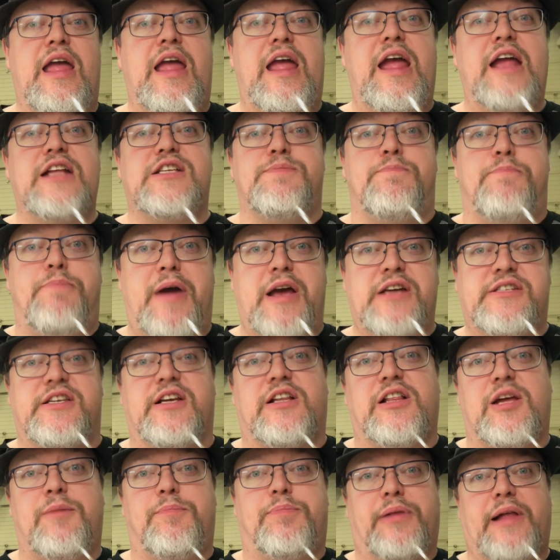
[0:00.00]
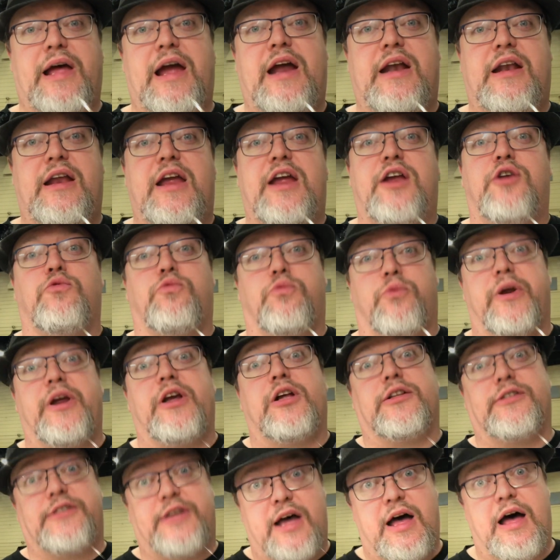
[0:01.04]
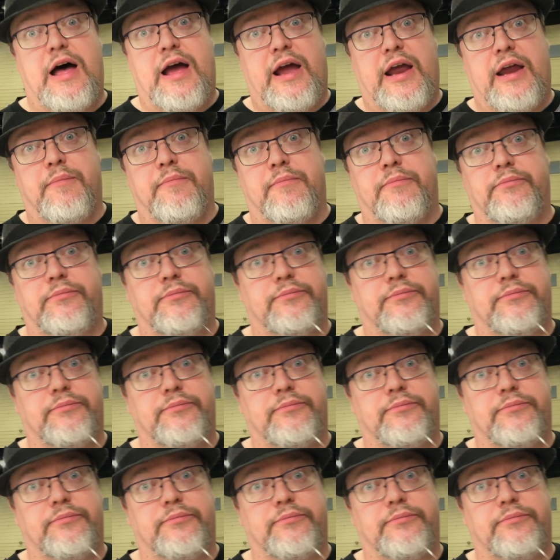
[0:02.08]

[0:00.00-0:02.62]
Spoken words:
it's basically played in real time.